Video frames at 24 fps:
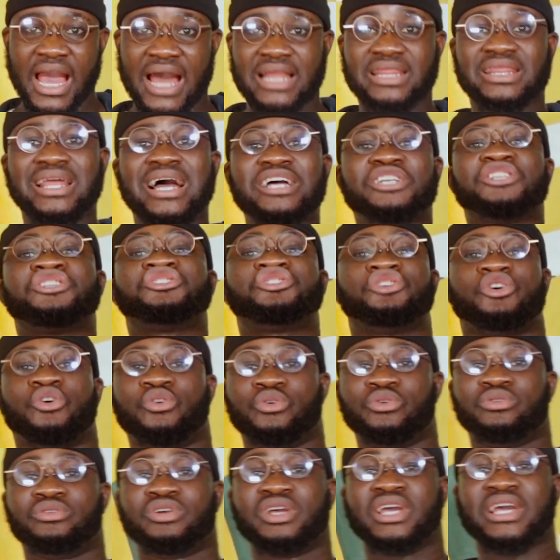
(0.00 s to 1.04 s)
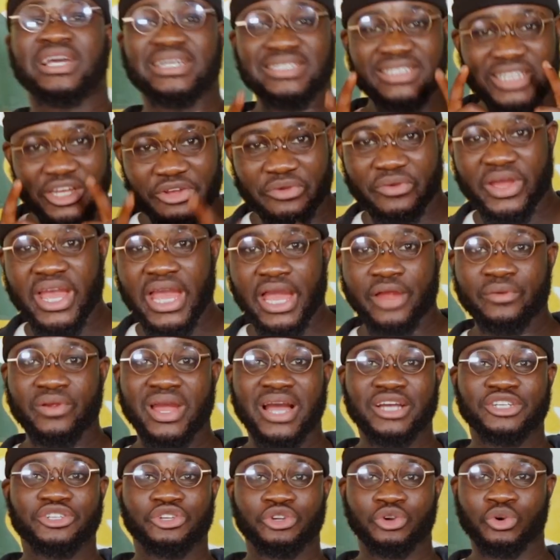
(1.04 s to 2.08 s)
And that show is the Grey
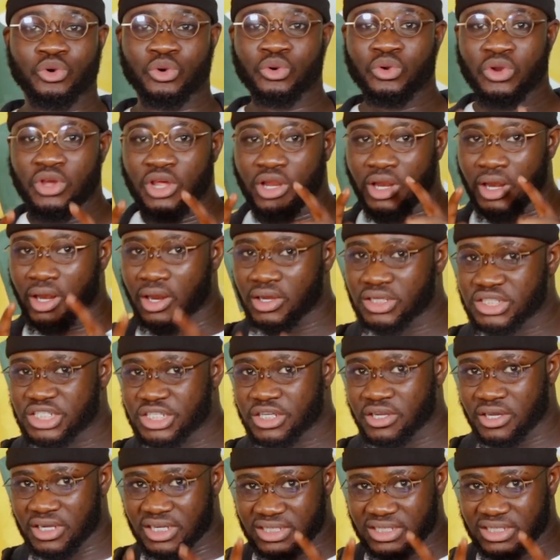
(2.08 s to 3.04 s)
Area Show launching